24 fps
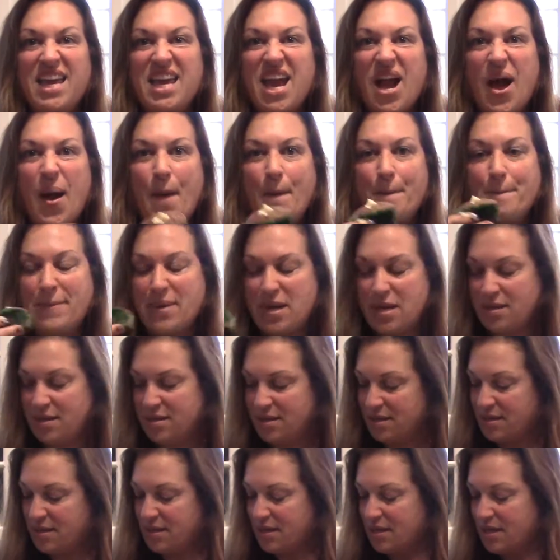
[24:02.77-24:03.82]
Yum.
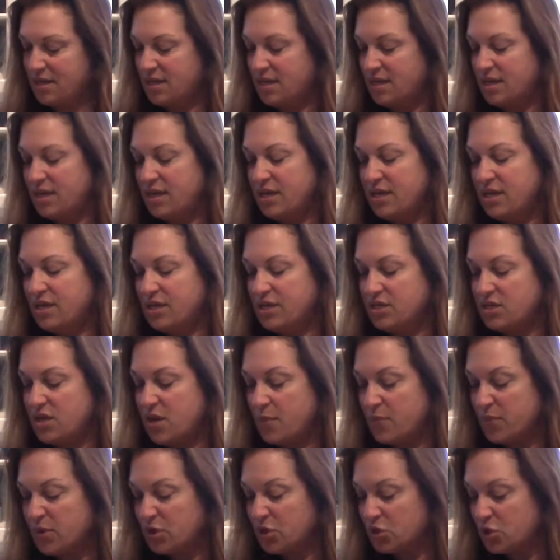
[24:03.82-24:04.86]
So
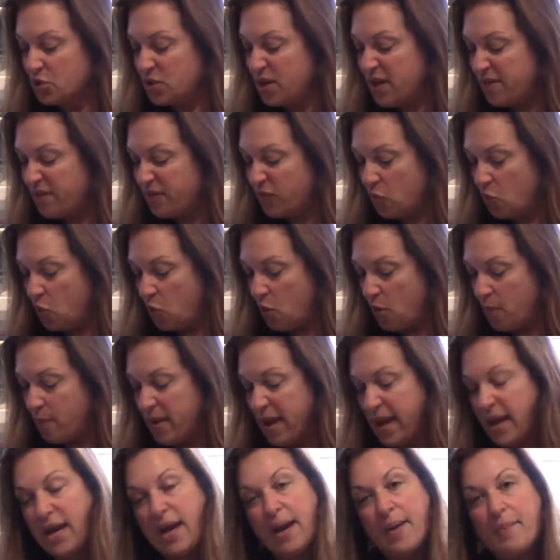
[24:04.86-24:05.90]
I'm going to do that for all
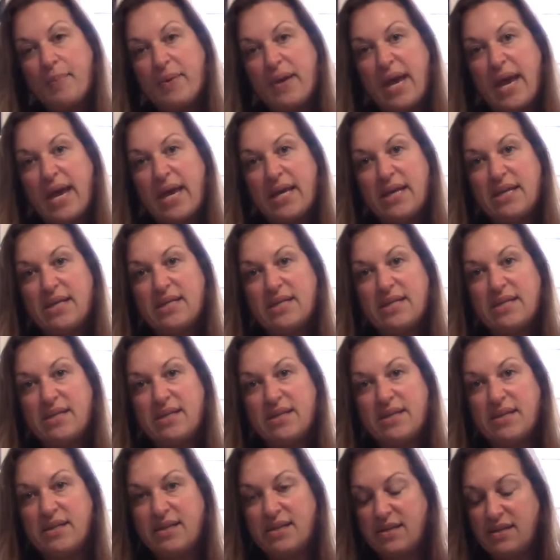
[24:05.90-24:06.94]
my cupcakes.
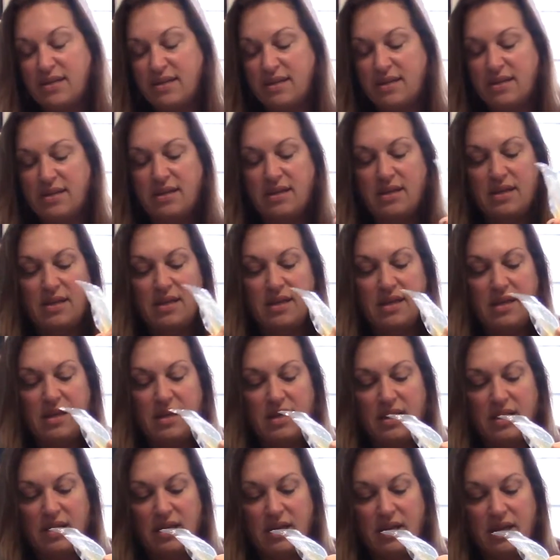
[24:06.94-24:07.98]

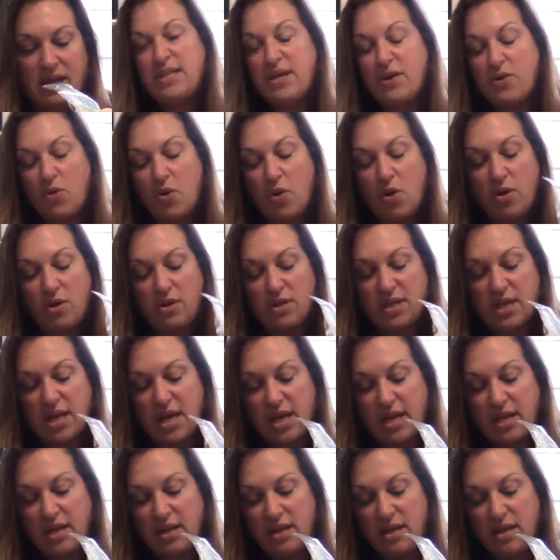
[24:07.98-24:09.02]
They're all
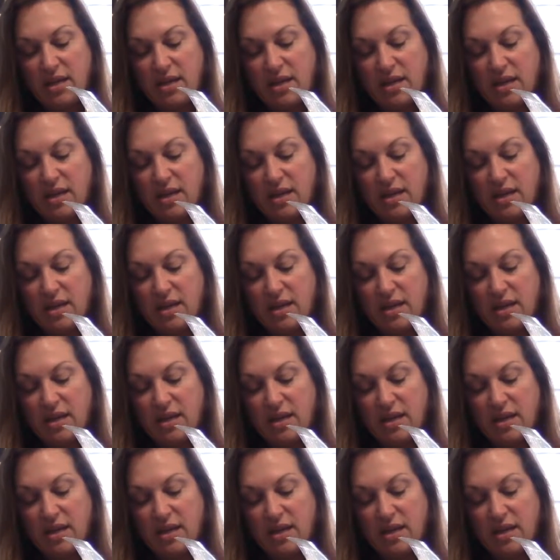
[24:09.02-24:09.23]
done.